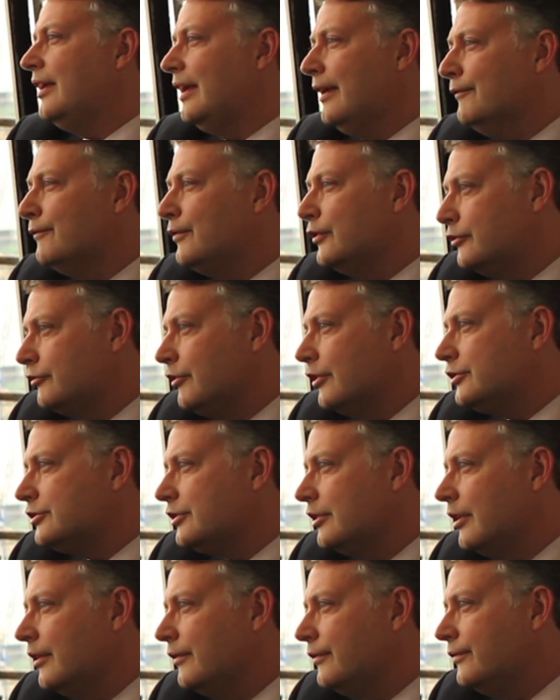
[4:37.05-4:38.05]

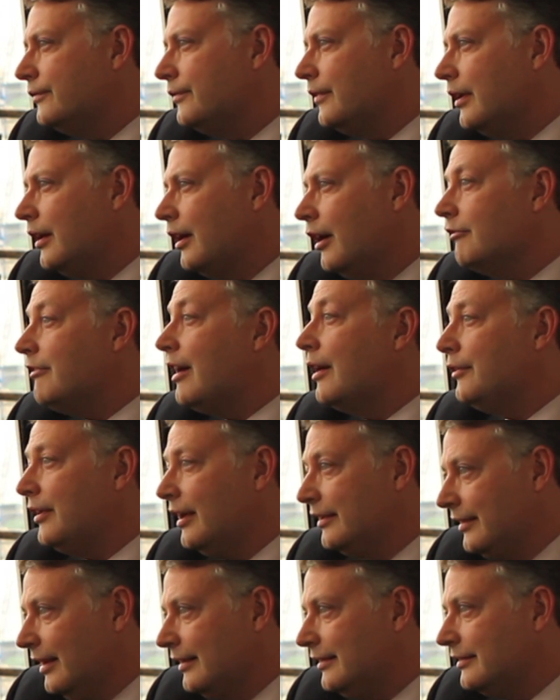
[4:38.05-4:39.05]
infrastructure around our
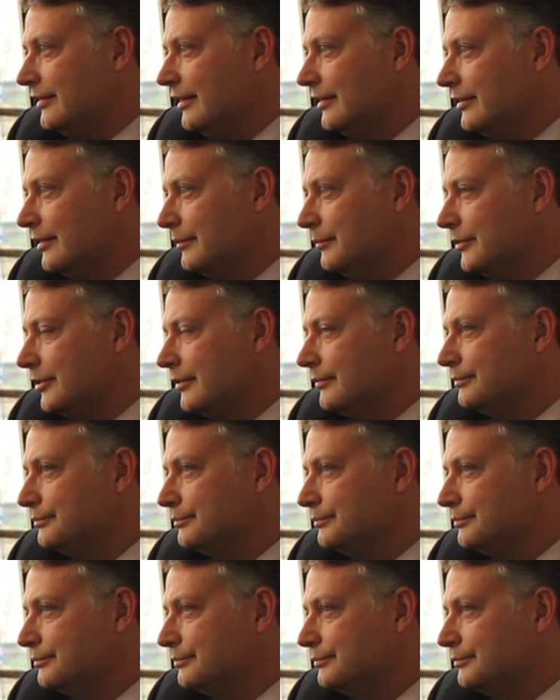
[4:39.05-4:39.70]
data systems.